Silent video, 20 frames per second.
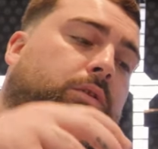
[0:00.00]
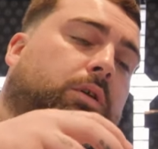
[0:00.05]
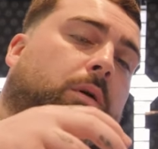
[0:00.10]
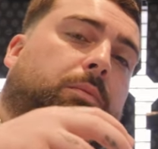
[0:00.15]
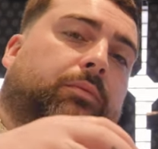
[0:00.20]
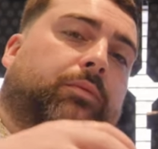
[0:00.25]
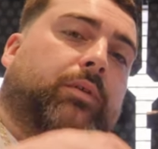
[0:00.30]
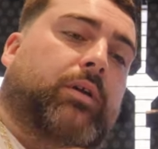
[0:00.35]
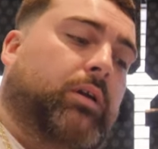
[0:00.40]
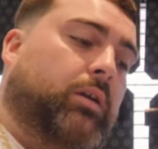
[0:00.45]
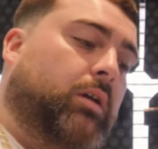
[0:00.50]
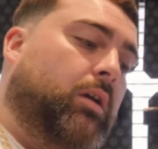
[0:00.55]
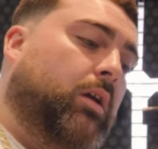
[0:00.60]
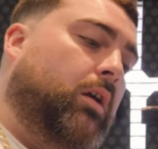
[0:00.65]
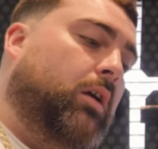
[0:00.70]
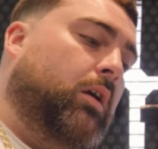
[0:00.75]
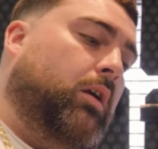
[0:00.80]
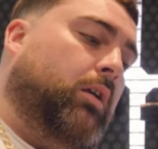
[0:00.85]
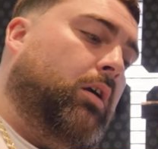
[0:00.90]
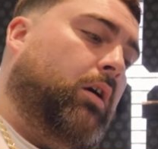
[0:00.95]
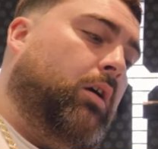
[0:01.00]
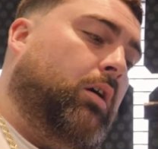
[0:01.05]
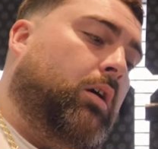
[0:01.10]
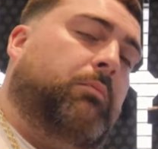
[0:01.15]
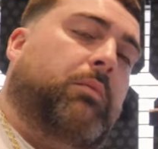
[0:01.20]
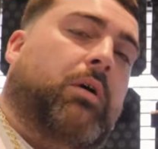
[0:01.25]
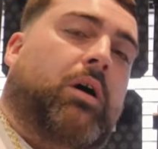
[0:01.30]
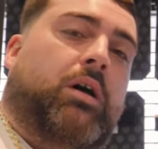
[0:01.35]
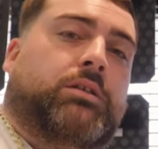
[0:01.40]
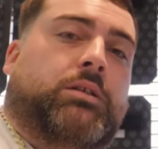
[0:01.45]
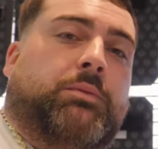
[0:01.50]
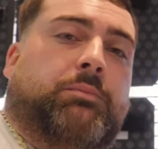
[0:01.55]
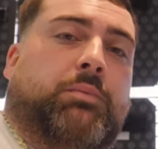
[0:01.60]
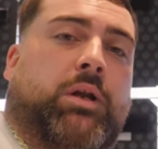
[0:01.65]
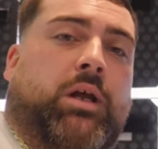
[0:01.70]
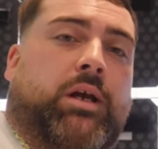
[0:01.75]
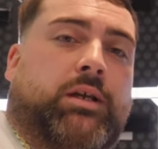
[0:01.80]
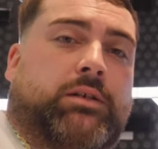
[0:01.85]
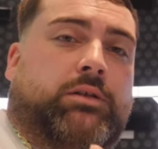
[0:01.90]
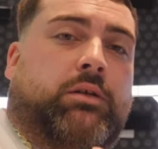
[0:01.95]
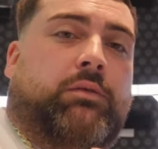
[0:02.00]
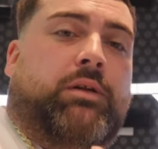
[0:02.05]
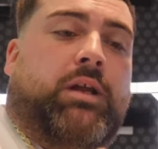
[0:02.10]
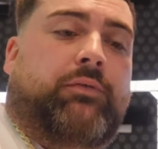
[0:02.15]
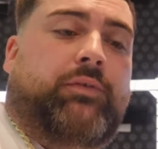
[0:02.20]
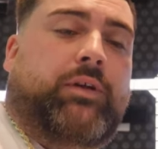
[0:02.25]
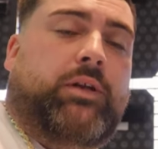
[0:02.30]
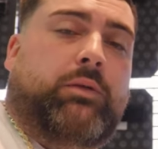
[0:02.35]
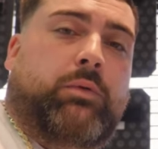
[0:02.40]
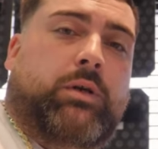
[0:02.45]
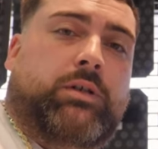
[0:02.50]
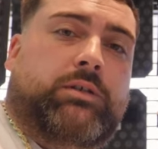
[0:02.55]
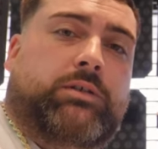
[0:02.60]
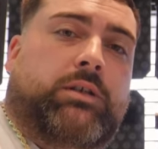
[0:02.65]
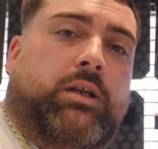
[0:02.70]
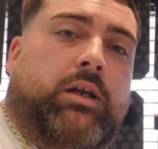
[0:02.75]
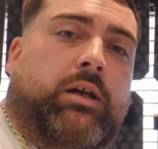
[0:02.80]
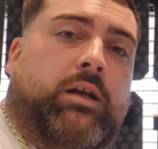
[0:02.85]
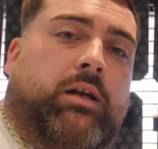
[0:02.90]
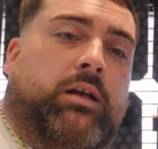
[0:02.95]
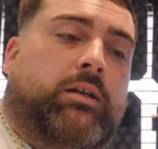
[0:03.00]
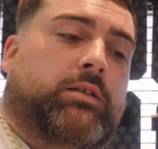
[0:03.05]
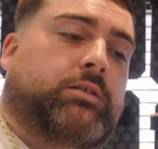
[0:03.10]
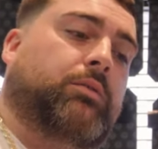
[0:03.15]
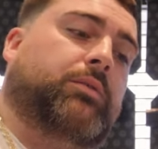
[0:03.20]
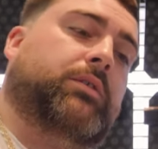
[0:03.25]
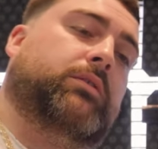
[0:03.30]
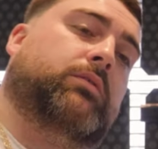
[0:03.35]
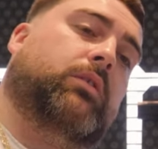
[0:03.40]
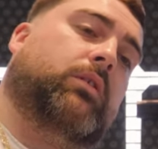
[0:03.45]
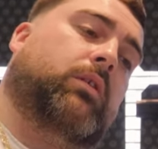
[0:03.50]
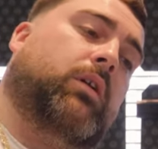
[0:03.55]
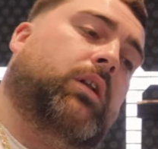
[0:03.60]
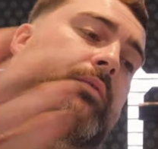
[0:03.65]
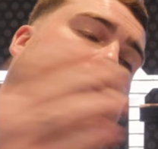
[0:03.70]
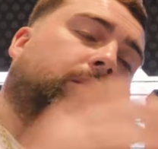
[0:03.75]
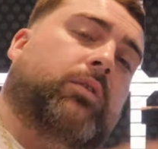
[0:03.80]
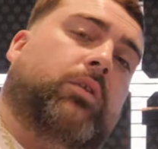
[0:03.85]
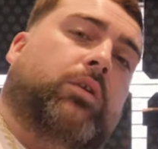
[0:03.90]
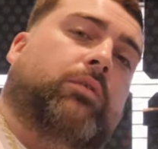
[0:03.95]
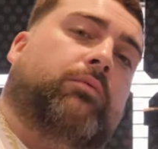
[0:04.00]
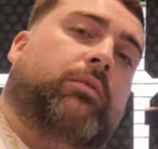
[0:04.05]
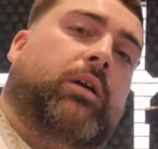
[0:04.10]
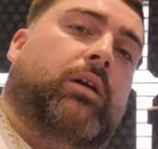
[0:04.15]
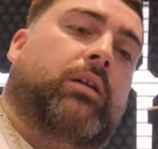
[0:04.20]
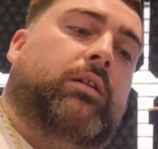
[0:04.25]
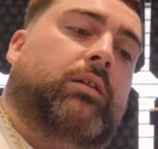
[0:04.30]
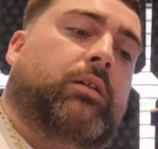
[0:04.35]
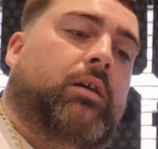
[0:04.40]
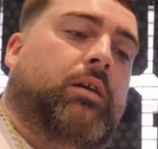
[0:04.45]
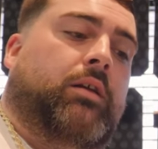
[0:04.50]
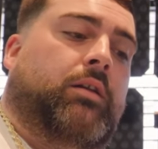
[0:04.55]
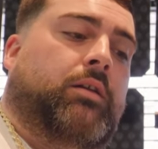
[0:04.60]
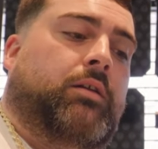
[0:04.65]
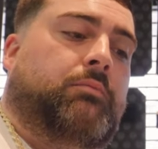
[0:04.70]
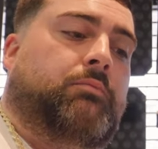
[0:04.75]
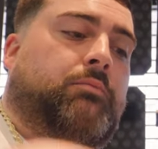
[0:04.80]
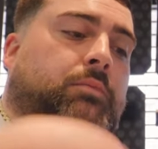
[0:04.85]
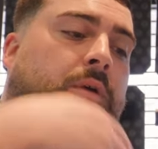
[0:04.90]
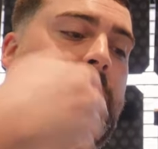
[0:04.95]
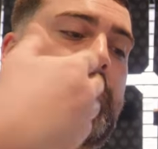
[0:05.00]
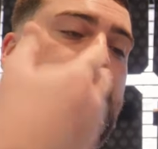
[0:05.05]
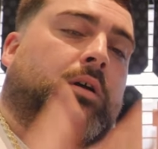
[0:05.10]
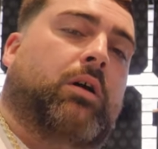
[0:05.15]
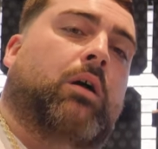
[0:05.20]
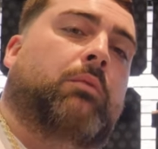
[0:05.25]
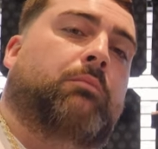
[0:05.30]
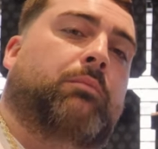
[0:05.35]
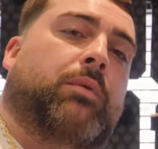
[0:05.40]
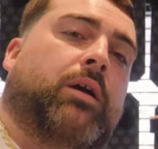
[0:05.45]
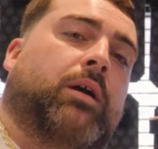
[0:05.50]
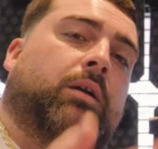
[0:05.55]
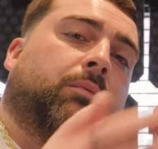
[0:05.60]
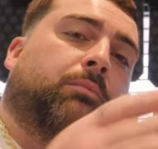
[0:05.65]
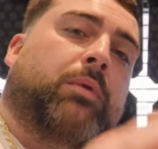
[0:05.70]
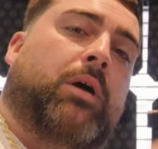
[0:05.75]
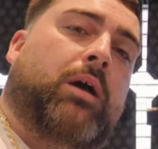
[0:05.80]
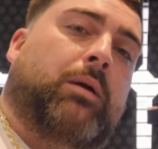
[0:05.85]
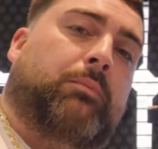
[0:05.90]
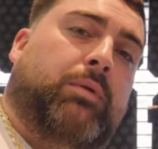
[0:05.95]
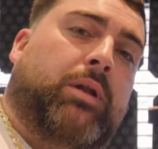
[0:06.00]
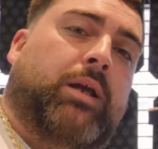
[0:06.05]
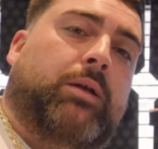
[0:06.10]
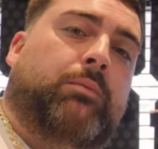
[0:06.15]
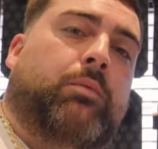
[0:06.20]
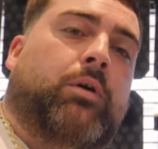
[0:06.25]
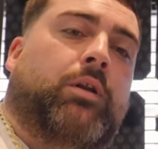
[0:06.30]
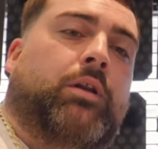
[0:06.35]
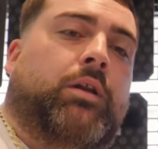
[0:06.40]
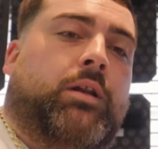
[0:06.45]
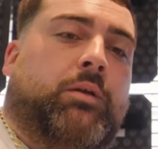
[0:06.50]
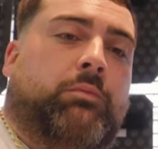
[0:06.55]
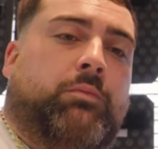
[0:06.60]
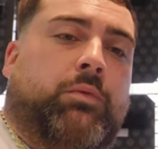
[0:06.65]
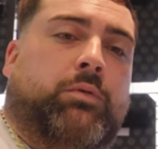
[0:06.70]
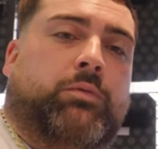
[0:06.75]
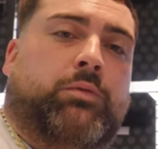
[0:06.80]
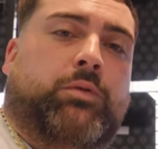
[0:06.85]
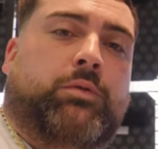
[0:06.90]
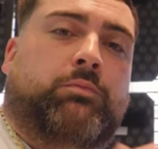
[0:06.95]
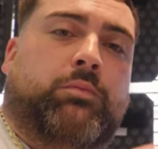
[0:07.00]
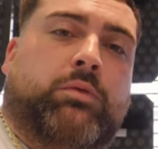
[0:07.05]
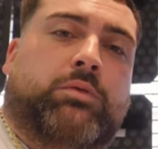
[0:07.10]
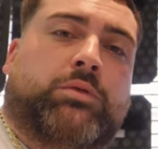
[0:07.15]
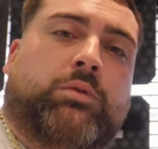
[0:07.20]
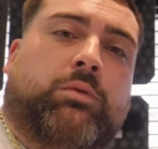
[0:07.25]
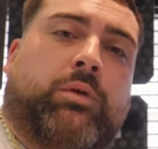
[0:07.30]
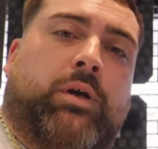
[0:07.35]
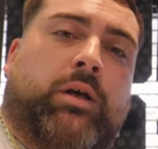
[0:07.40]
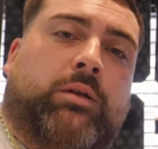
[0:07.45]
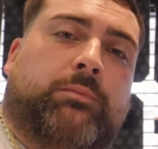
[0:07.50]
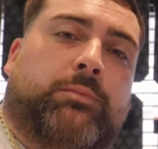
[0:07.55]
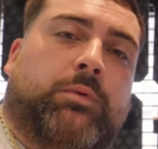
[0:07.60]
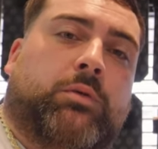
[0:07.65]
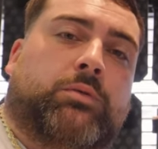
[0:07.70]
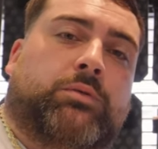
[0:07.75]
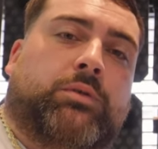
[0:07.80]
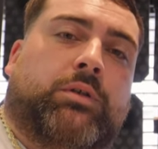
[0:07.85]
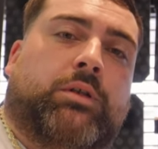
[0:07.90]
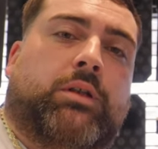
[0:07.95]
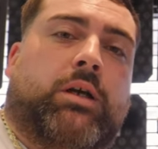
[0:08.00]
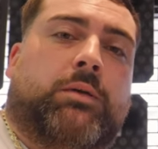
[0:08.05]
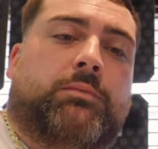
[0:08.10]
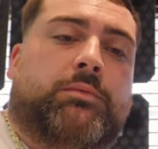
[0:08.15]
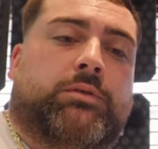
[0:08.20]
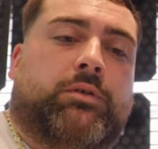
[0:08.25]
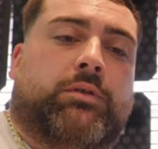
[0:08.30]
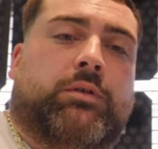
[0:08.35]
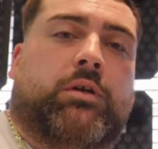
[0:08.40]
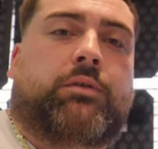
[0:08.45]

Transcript: top of it. Our suppliers don't have any ones like that, so he's going to go and have a look around, and then maybe come back, buy a plain one, and then we'll sort out the balls with the diamond. Was on